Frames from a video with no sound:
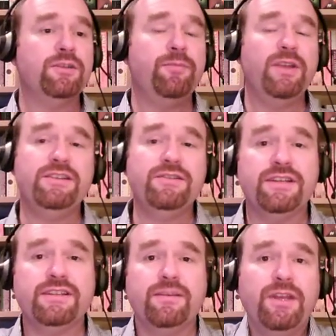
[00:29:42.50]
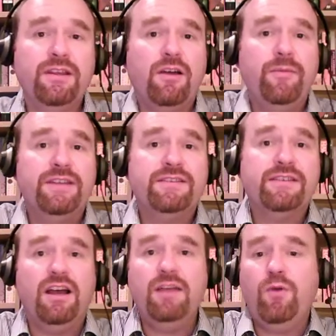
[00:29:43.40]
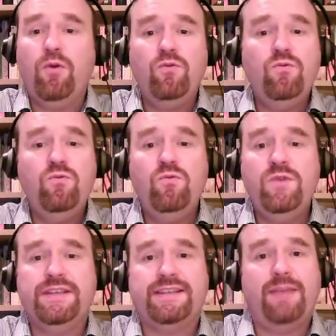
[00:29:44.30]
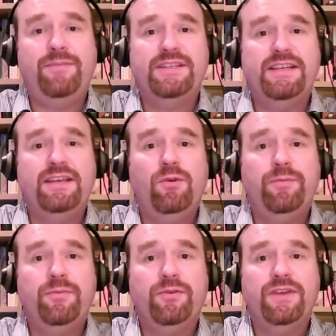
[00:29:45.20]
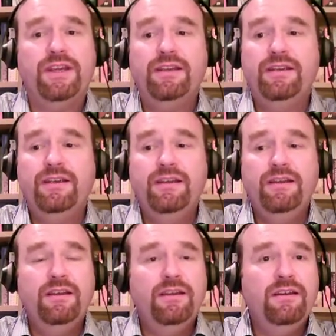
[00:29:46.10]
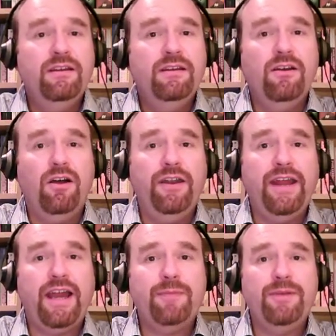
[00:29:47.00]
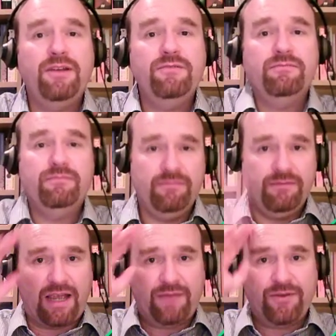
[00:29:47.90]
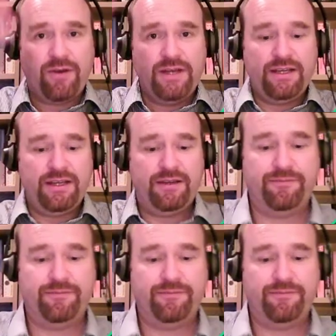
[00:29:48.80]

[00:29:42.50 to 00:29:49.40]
please do stick something in the comments. I'm always happy to hear what people think. On that happy note, have a great day.